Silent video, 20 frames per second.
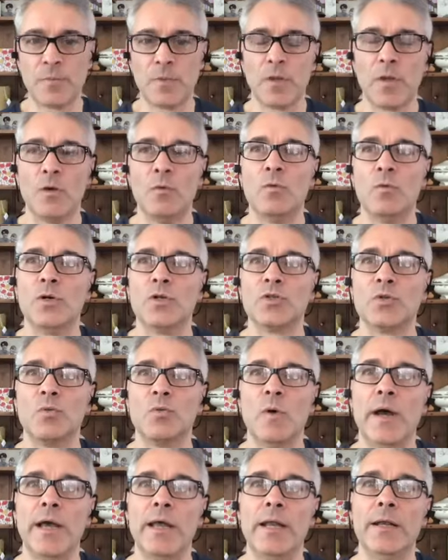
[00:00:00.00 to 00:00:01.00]
was
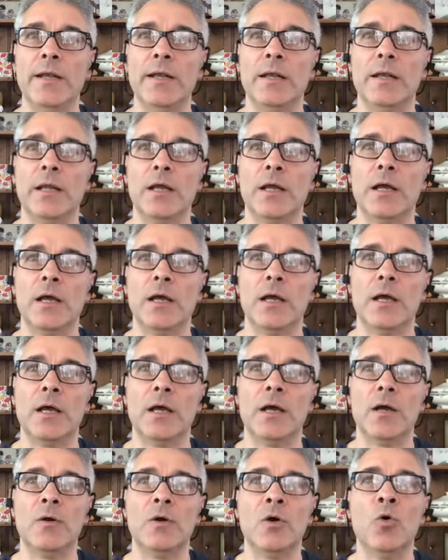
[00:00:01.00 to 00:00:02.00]
when
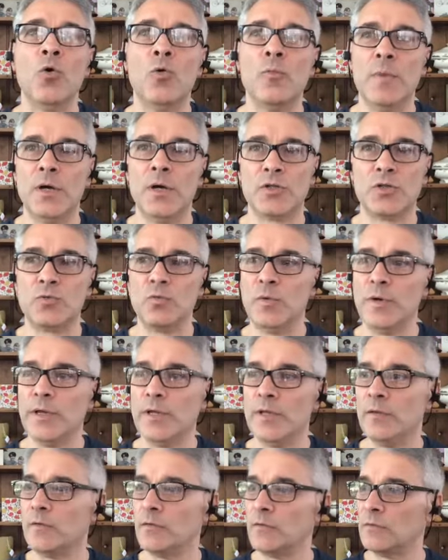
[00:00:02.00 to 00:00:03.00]
uh, almost
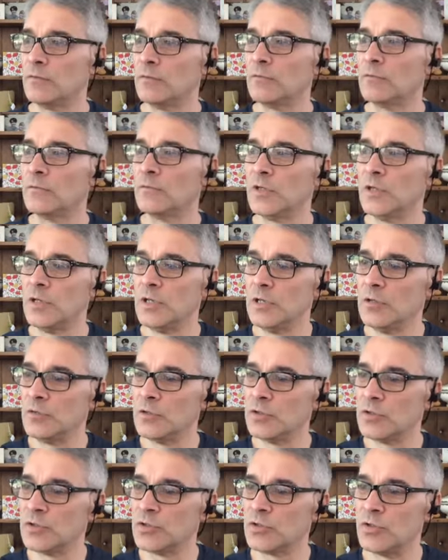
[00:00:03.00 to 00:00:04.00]
with the,
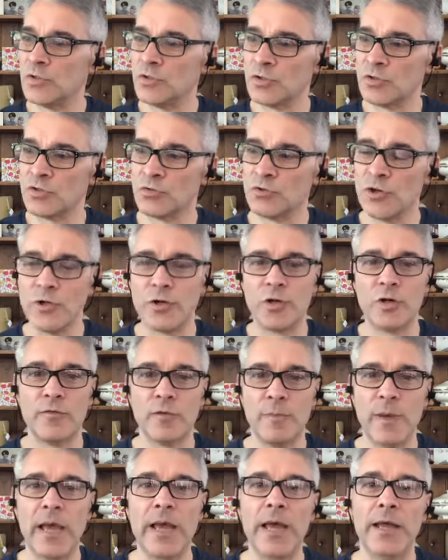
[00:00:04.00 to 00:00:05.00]
the, the stroke of a
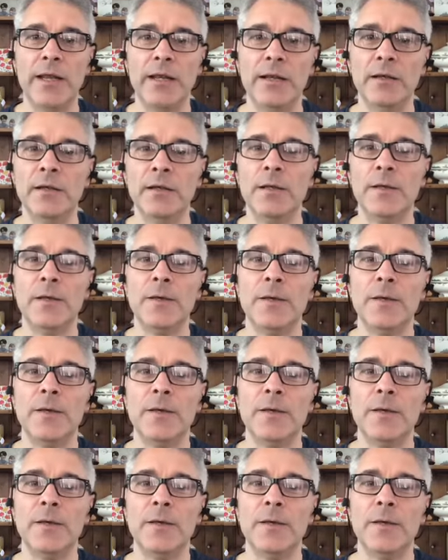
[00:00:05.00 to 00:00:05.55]
pen,